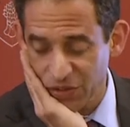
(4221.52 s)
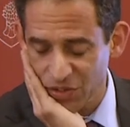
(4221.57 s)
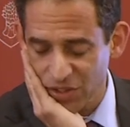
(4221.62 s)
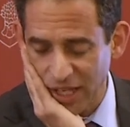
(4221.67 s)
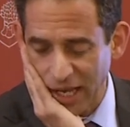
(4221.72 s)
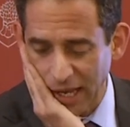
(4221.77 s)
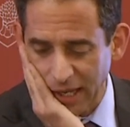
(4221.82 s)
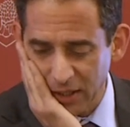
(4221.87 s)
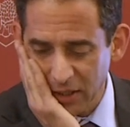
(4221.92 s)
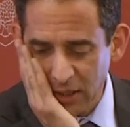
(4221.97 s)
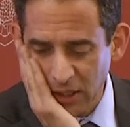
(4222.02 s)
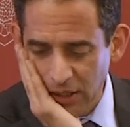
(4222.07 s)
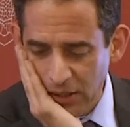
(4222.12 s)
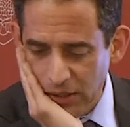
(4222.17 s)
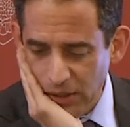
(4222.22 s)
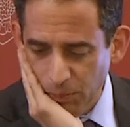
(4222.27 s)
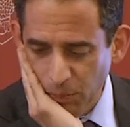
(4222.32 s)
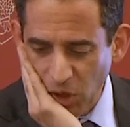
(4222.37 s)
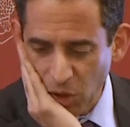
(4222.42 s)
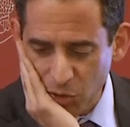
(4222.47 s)
is
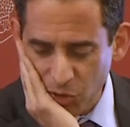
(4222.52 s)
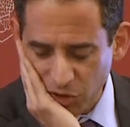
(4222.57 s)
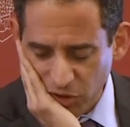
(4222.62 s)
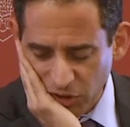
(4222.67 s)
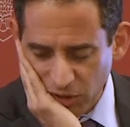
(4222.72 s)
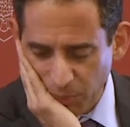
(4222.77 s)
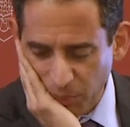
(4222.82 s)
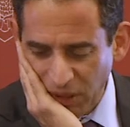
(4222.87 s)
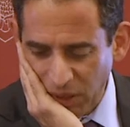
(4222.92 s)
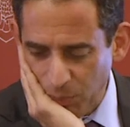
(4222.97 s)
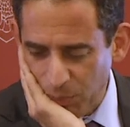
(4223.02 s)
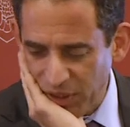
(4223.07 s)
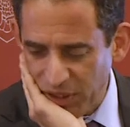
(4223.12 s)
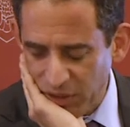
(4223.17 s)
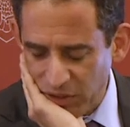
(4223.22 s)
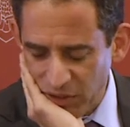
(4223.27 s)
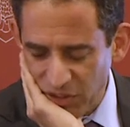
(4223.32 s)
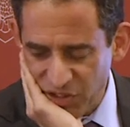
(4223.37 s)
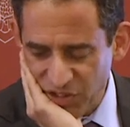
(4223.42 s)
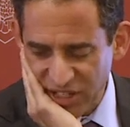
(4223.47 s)
that most of the
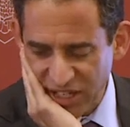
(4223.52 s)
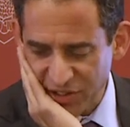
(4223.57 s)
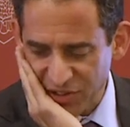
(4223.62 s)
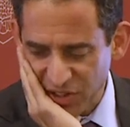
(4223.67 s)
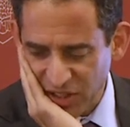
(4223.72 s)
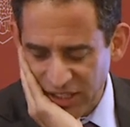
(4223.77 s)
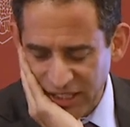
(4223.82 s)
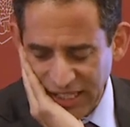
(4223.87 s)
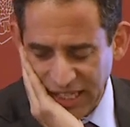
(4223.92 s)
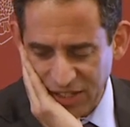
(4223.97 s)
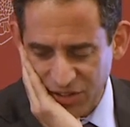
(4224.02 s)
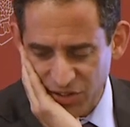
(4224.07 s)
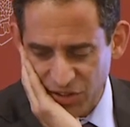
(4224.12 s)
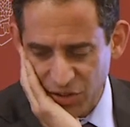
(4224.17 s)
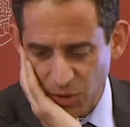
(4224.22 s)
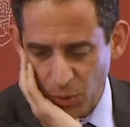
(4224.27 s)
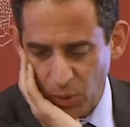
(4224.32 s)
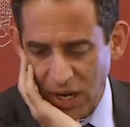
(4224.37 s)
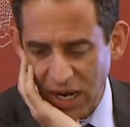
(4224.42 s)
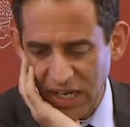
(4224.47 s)
public necessity
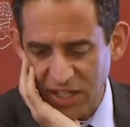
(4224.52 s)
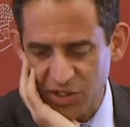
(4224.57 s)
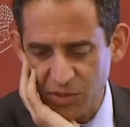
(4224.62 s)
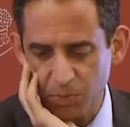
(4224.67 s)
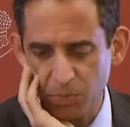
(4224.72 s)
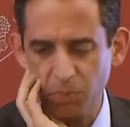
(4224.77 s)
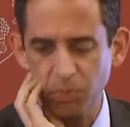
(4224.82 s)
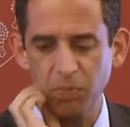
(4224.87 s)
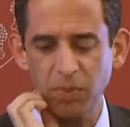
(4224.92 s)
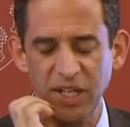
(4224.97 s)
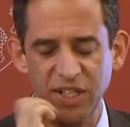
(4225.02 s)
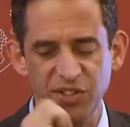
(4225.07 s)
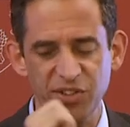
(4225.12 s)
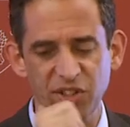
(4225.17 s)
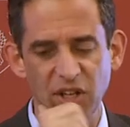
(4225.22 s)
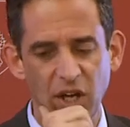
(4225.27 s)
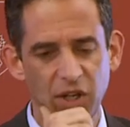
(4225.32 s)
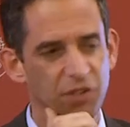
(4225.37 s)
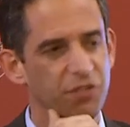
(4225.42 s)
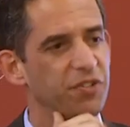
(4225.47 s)
cases arise
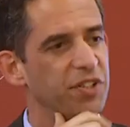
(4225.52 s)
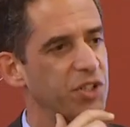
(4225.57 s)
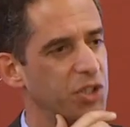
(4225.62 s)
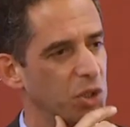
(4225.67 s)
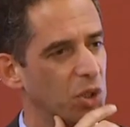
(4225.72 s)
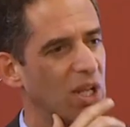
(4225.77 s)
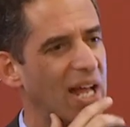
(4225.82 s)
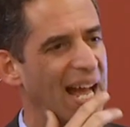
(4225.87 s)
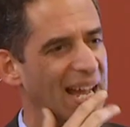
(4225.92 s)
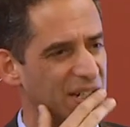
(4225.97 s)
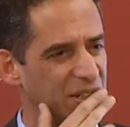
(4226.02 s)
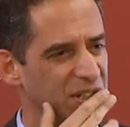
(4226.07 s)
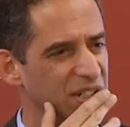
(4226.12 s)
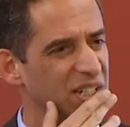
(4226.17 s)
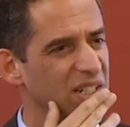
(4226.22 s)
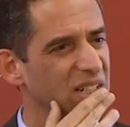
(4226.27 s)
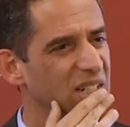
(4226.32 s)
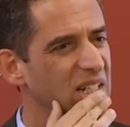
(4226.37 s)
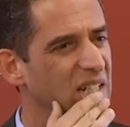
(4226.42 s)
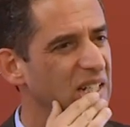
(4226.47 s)
based on official
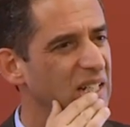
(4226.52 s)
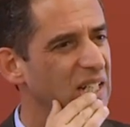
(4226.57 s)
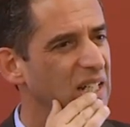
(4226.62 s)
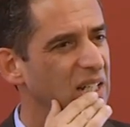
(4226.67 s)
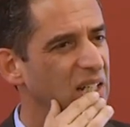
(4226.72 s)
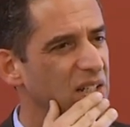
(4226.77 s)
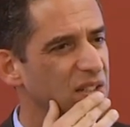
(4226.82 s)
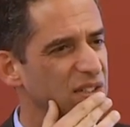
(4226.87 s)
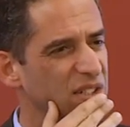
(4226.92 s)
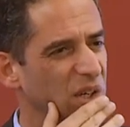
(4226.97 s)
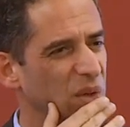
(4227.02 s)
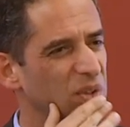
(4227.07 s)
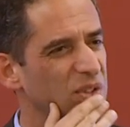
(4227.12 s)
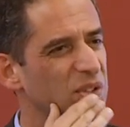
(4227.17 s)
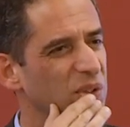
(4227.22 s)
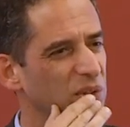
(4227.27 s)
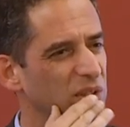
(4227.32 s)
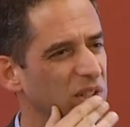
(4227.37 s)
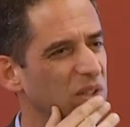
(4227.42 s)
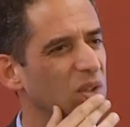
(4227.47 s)
action. So
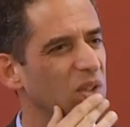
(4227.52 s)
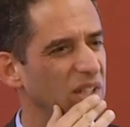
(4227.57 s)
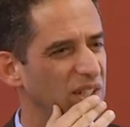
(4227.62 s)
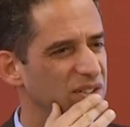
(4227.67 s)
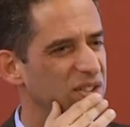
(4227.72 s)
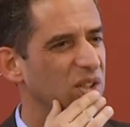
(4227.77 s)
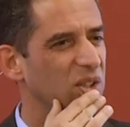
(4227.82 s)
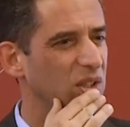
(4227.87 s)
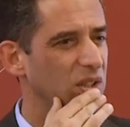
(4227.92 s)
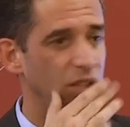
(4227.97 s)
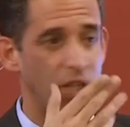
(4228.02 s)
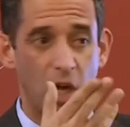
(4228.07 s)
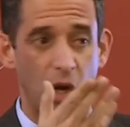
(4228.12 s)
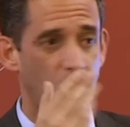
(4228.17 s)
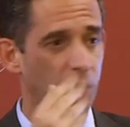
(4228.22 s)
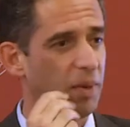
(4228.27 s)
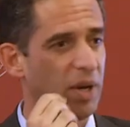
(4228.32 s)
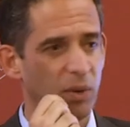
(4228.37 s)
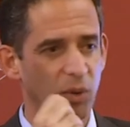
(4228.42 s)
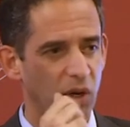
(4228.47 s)
it's a little, it's a little,
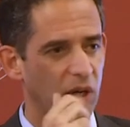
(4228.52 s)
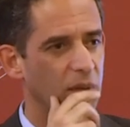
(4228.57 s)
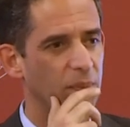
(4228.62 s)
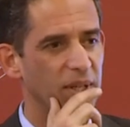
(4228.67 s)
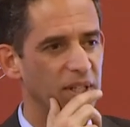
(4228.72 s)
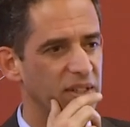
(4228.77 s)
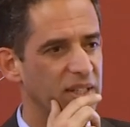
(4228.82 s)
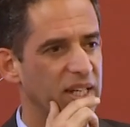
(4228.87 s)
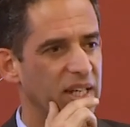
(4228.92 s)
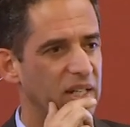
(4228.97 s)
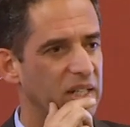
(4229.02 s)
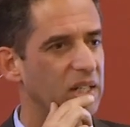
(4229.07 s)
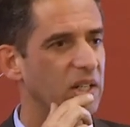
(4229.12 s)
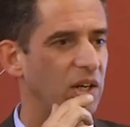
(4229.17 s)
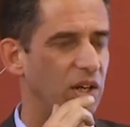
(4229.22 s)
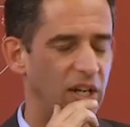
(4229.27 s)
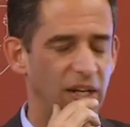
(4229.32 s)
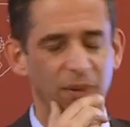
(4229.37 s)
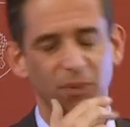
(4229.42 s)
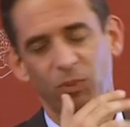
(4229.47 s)
no, am I wrong about that?
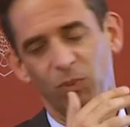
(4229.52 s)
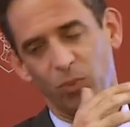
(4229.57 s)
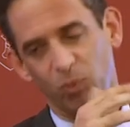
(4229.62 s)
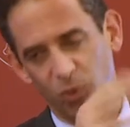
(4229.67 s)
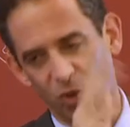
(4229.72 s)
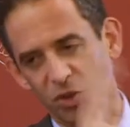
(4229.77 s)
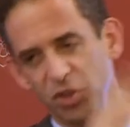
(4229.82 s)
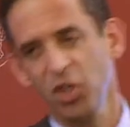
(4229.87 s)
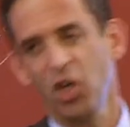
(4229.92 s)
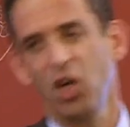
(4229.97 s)
All right, we'll